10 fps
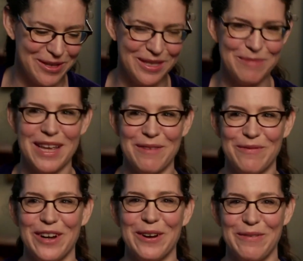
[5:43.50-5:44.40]
You seem to have
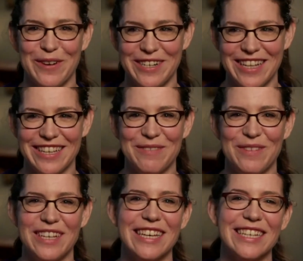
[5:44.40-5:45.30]
very, very delicate
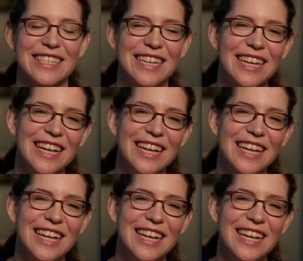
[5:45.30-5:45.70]
feelings.